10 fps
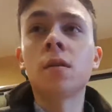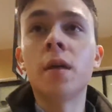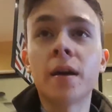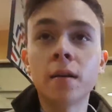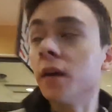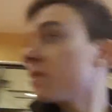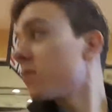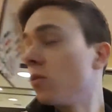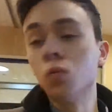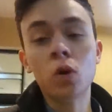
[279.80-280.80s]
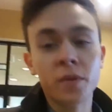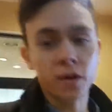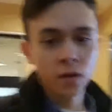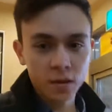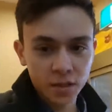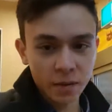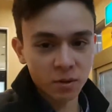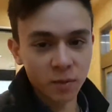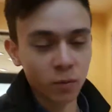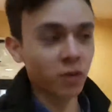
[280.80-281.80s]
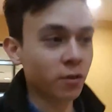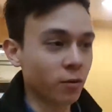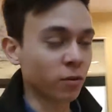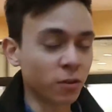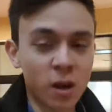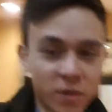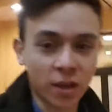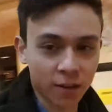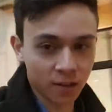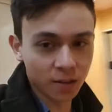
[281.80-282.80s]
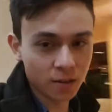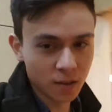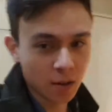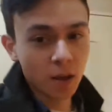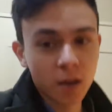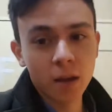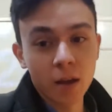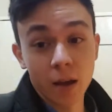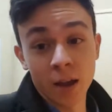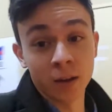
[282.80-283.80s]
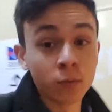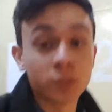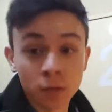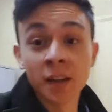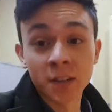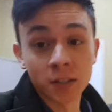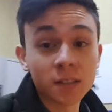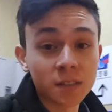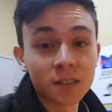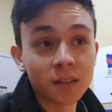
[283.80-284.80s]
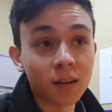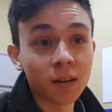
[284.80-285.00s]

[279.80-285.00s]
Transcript: that nice old woman tempted me with her okonomiyaki, and it was delicious.